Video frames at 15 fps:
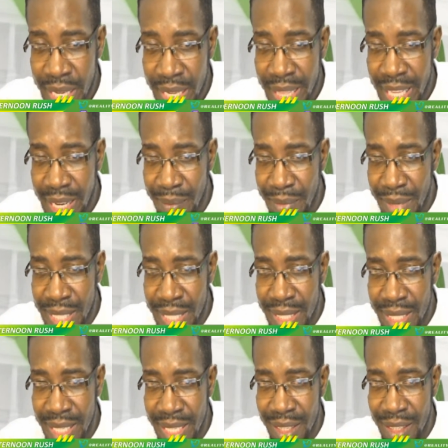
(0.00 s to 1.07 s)
Let me
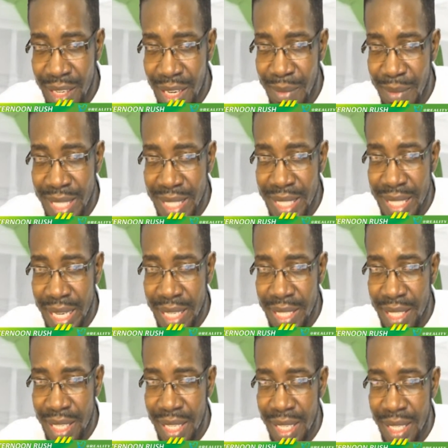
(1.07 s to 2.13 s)
see the comment
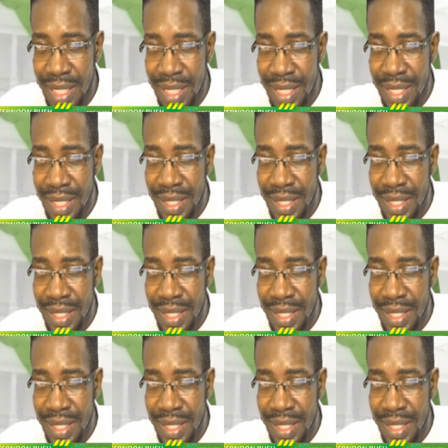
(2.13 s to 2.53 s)
sections.